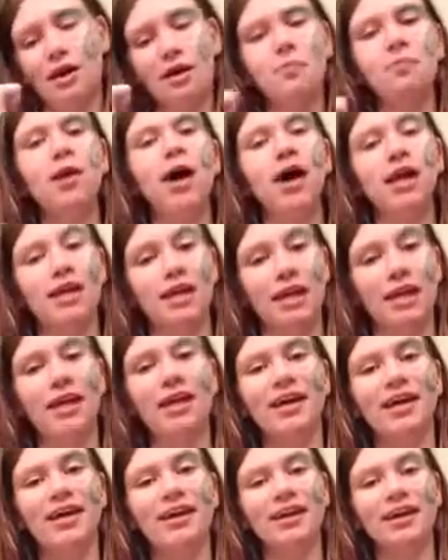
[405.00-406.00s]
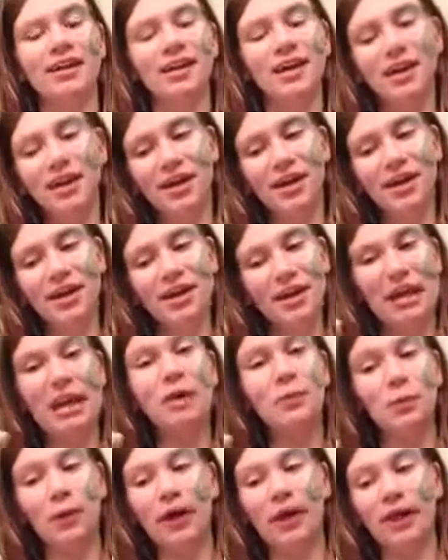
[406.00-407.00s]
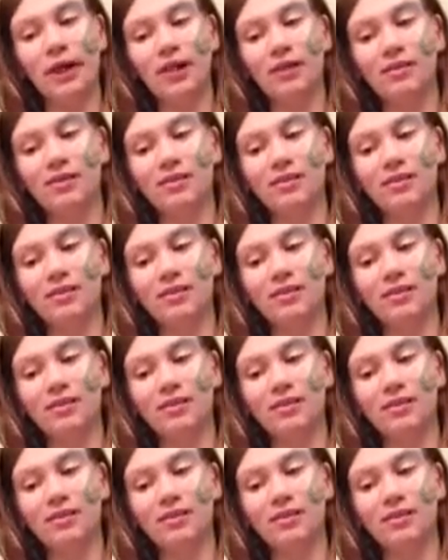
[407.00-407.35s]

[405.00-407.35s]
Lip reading: I'm not kidding. It will.